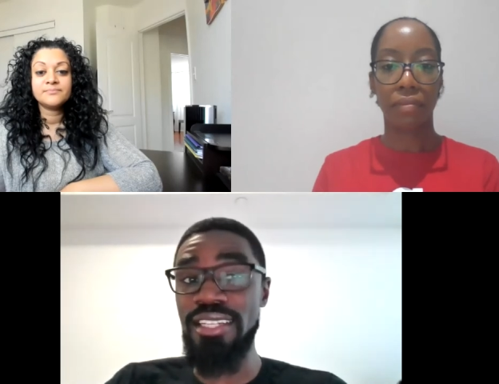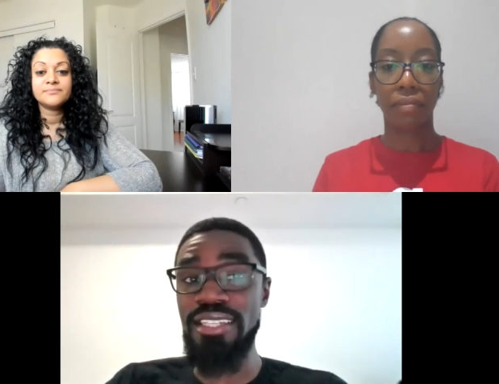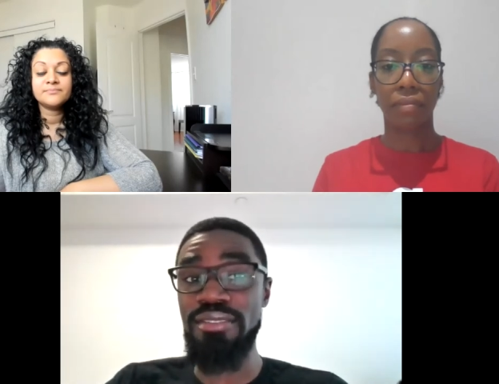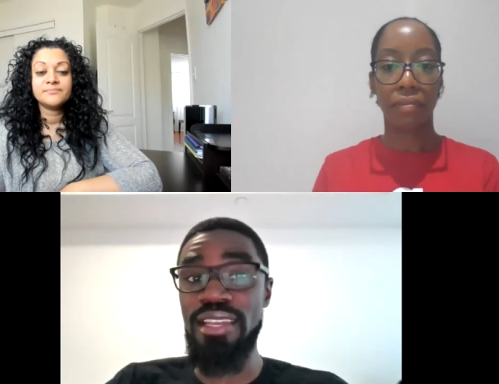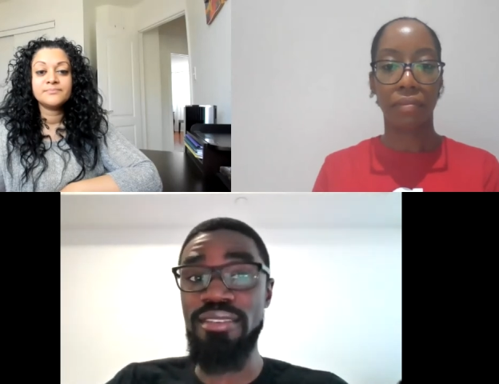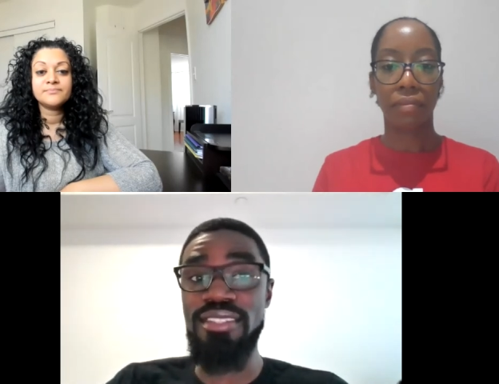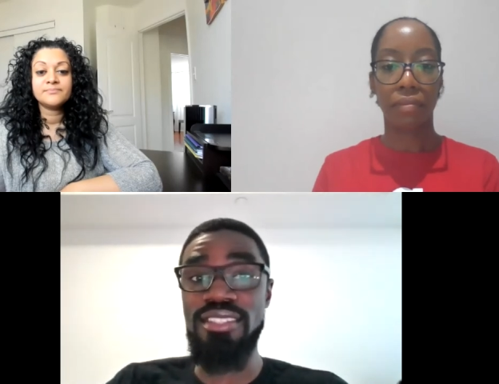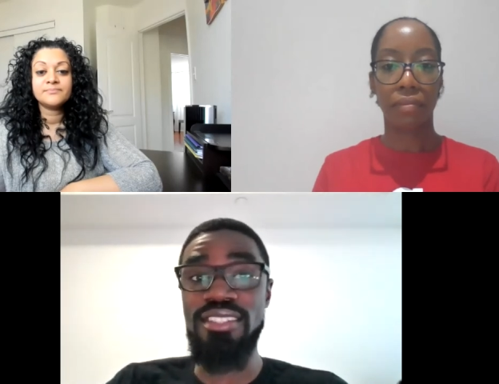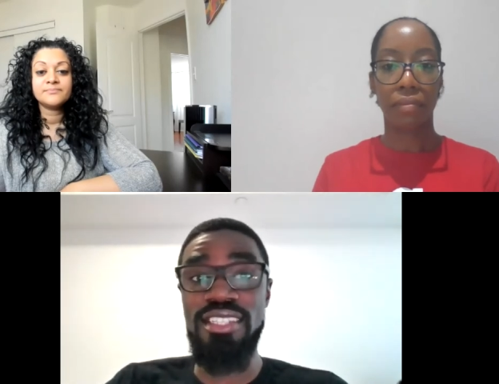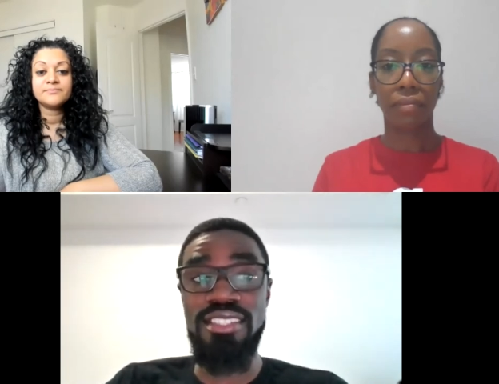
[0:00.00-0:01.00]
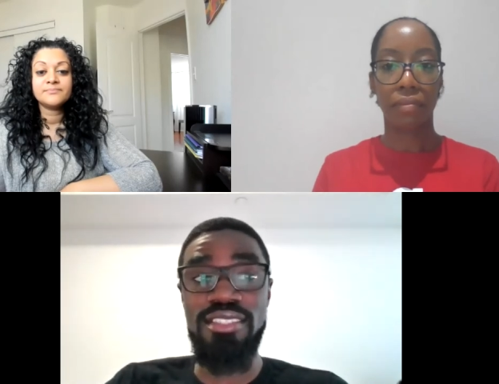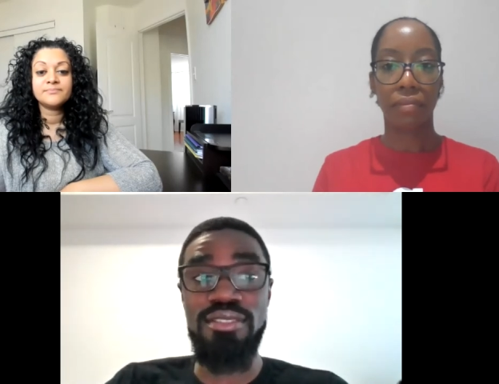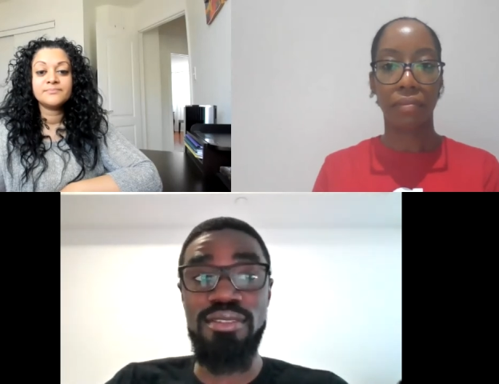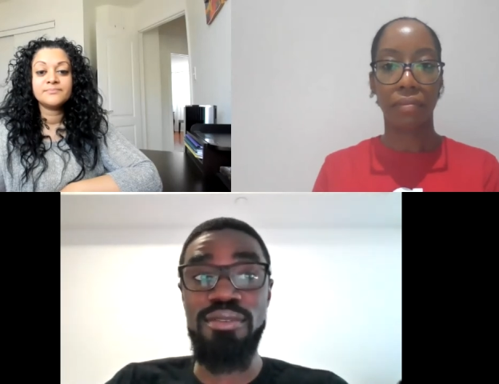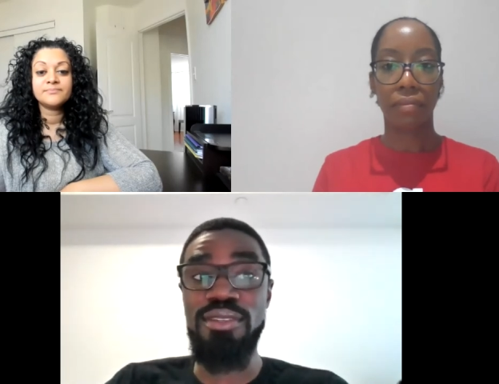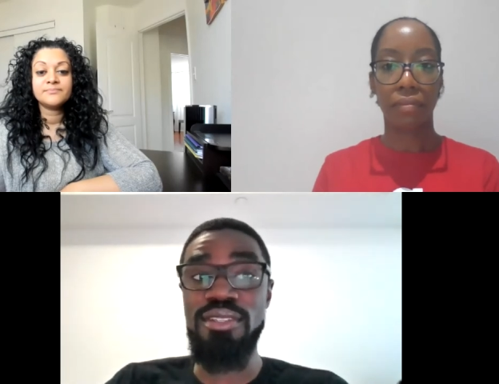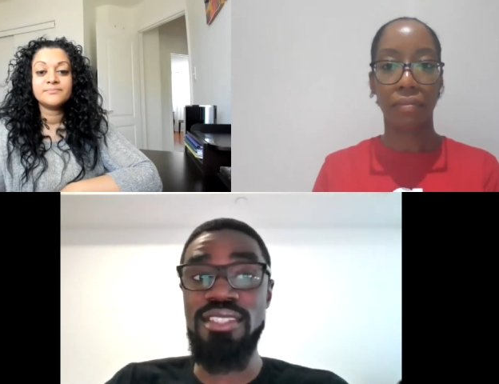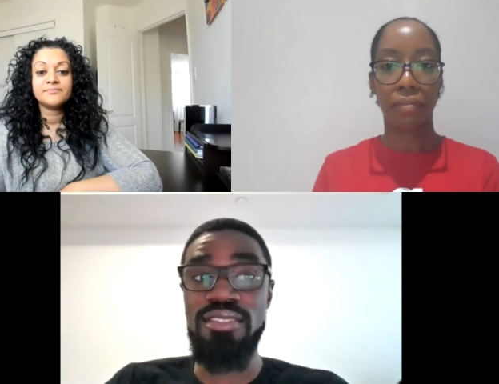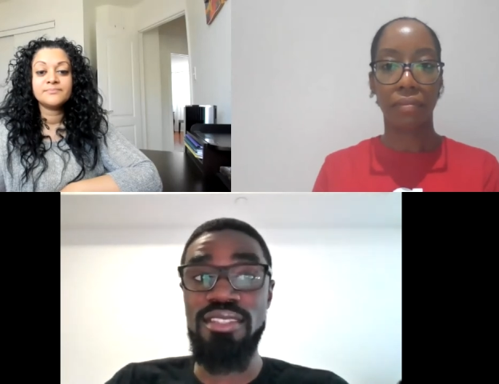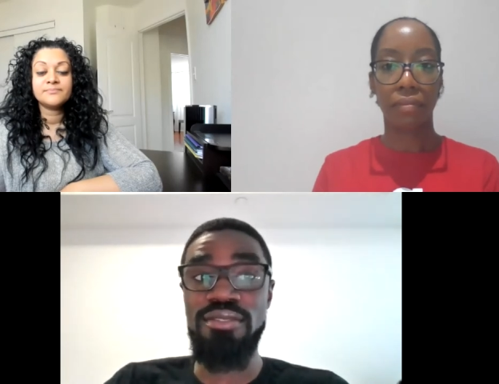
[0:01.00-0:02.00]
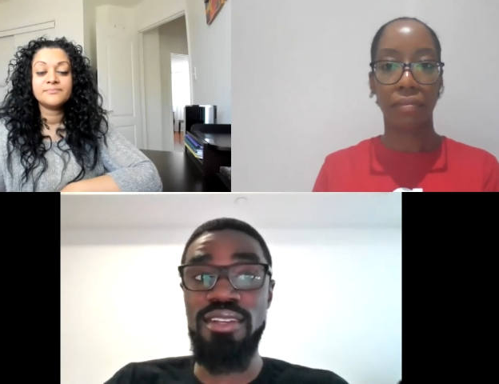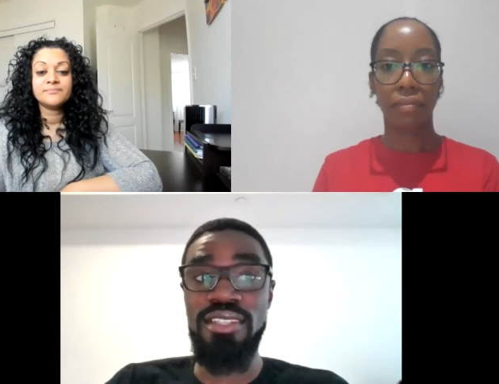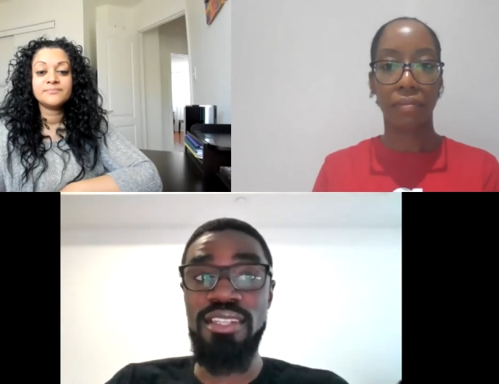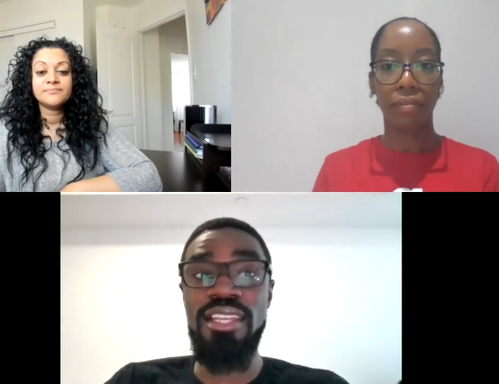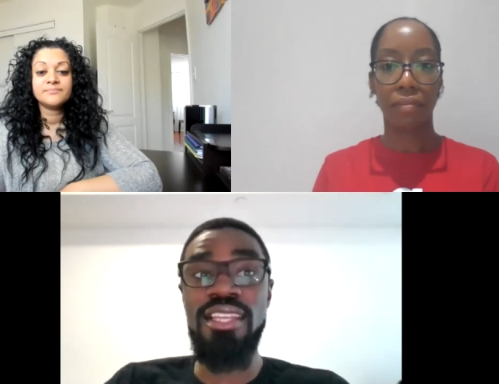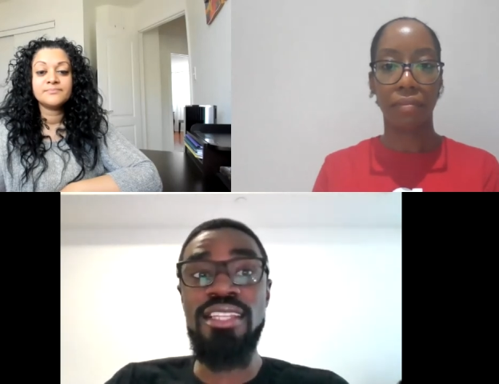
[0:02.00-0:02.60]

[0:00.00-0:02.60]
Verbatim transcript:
Speaker 1: Uh, if you have any suggestions for future Centrally Friendly